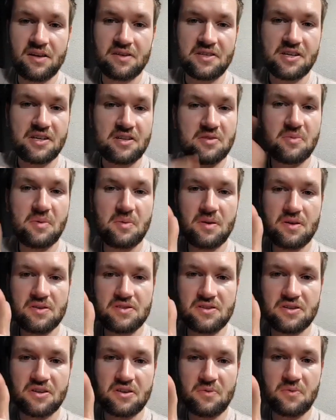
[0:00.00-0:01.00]
Talk to me about
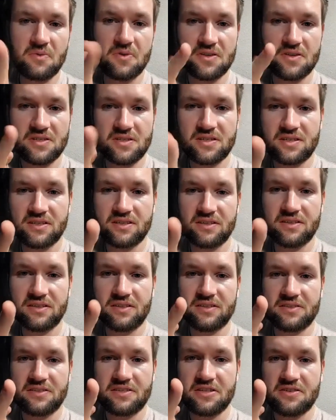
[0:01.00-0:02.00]
Star Wars.
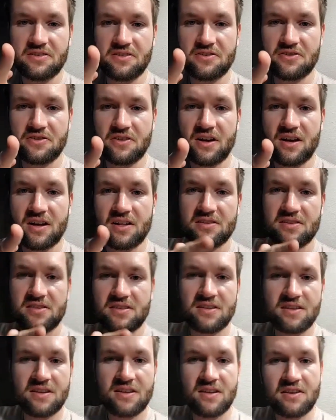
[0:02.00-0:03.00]
Let's hear your thoughts.
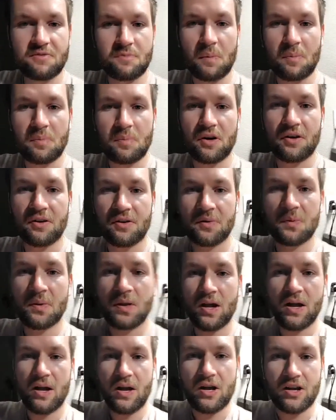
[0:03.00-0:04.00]
Remember,
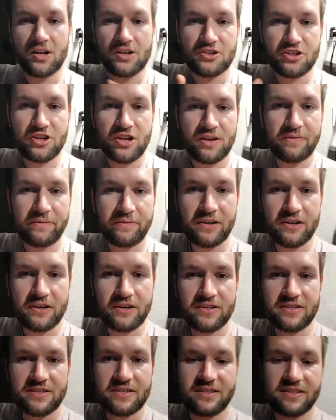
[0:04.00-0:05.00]
Han shot
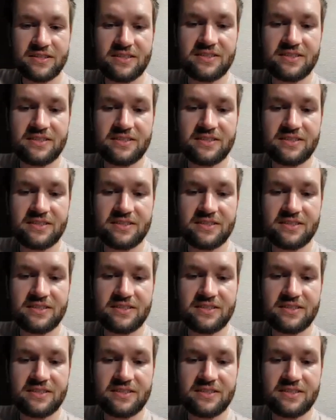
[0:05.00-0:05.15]
first.